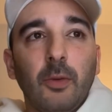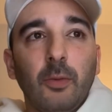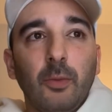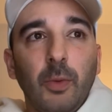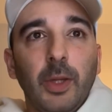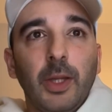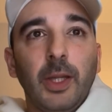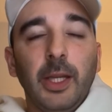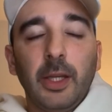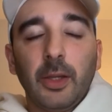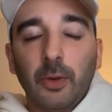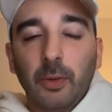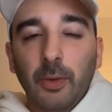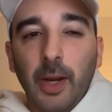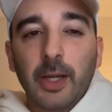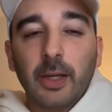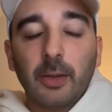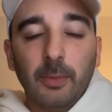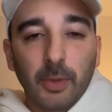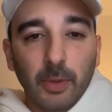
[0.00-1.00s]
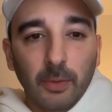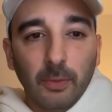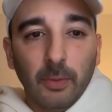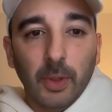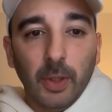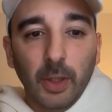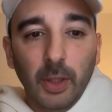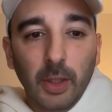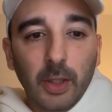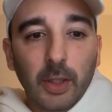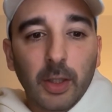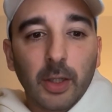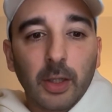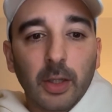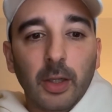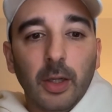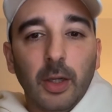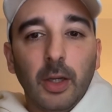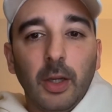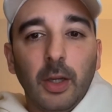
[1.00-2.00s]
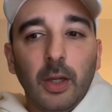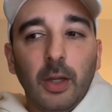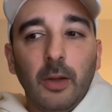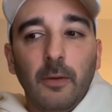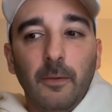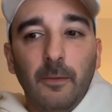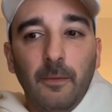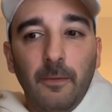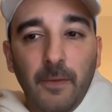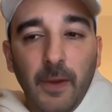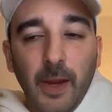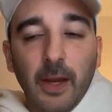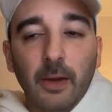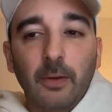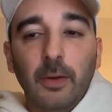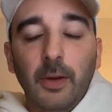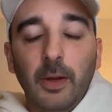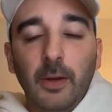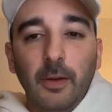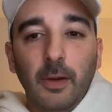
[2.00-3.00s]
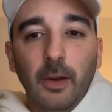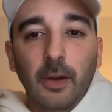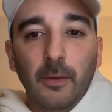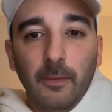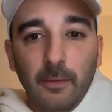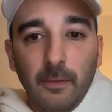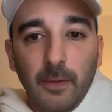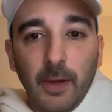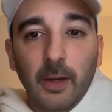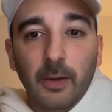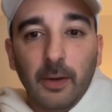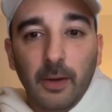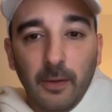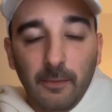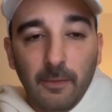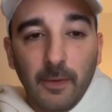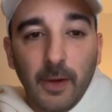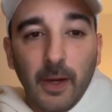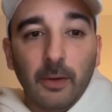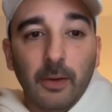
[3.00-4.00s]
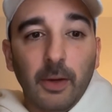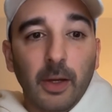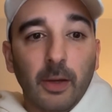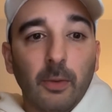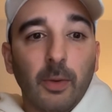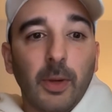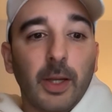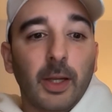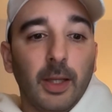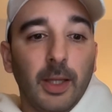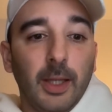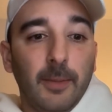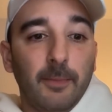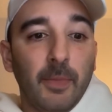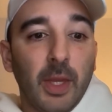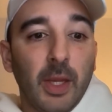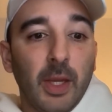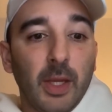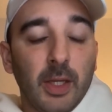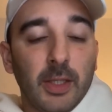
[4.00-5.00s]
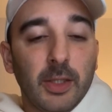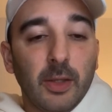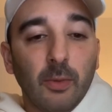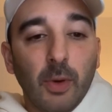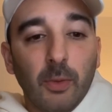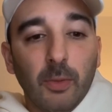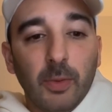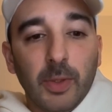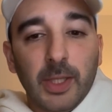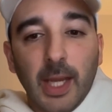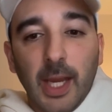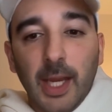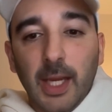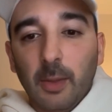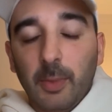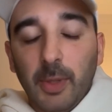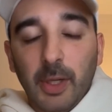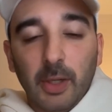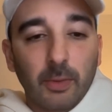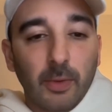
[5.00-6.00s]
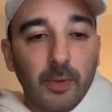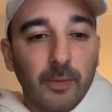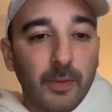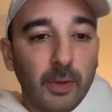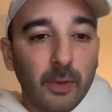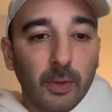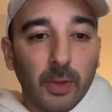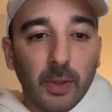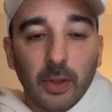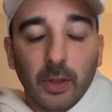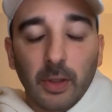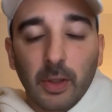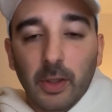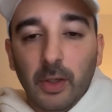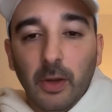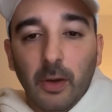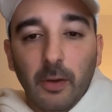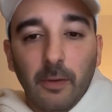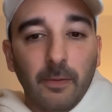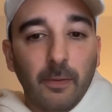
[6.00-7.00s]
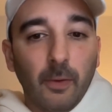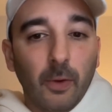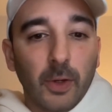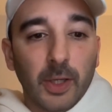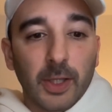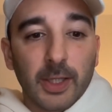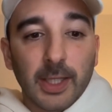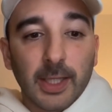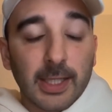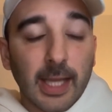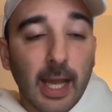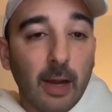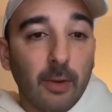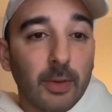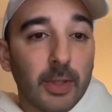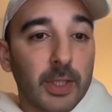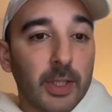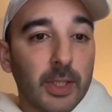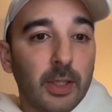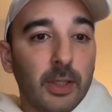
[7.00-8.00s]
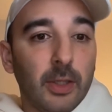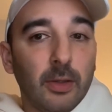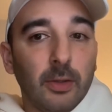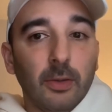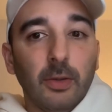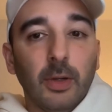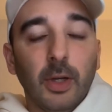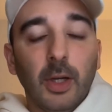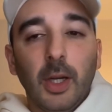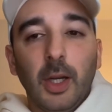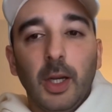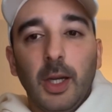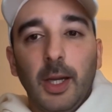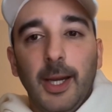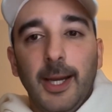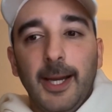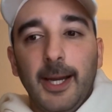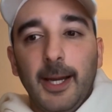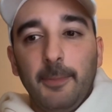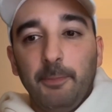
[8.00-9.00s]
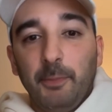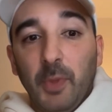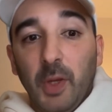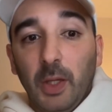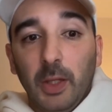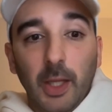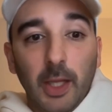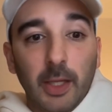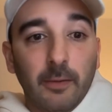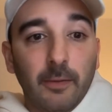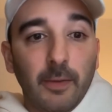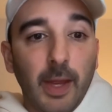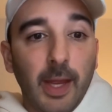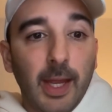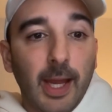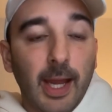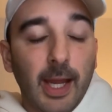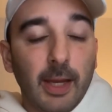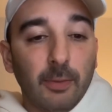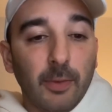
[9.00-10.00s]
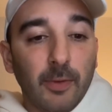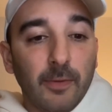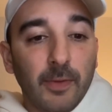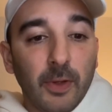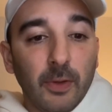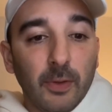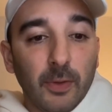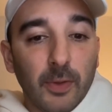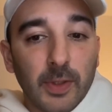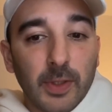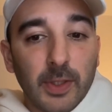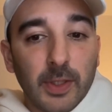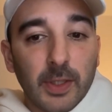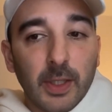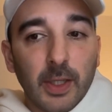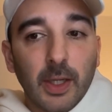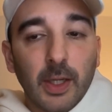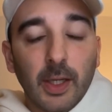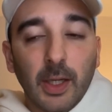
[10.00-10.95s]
really credible work very, very, very quickly. So what would take a peer reviewer, 4 to 6 hours to do, a lot of AI reviews